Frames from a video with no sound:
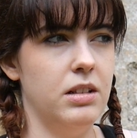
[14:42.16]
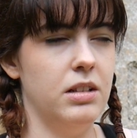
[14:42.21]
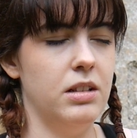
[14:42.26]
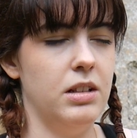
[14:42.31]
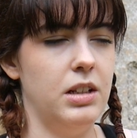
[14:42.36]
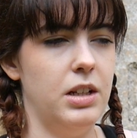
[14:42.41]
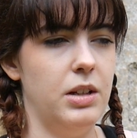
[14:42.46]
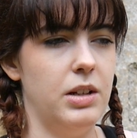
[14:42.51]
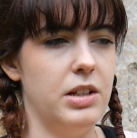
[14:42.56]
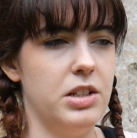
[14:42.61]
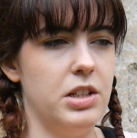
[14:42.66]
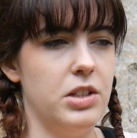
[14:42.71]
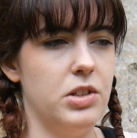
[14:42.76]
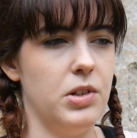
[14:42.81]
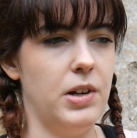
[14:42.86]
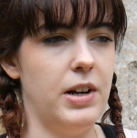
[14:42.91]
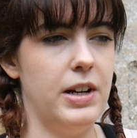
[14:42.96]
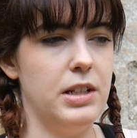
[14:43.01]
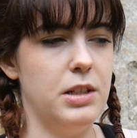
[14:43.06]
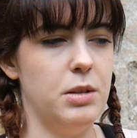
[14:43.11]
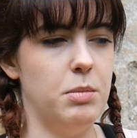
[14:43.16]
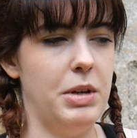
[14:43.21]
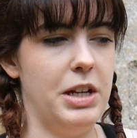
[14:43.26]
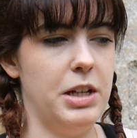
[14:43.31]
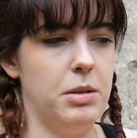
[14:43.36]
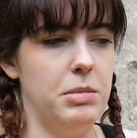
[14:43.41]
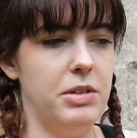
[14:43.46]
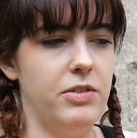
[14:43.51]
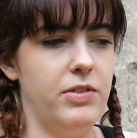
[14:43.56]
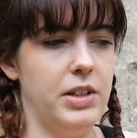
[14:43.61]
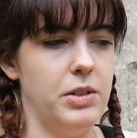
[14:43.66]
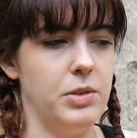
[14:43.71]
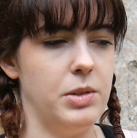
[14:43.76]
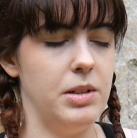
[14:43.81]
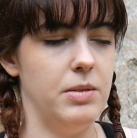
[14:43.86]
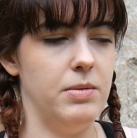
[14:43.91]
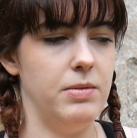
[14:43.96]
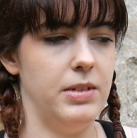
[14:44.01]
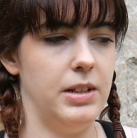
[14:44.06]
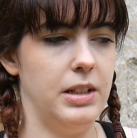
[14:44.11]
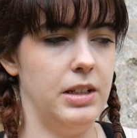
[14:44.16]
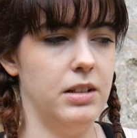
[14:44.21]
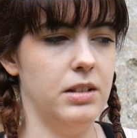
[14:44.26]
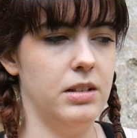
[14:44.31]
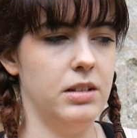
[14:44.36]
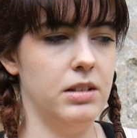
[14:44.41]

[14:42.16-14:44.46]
Are you actually trying to make me feel something?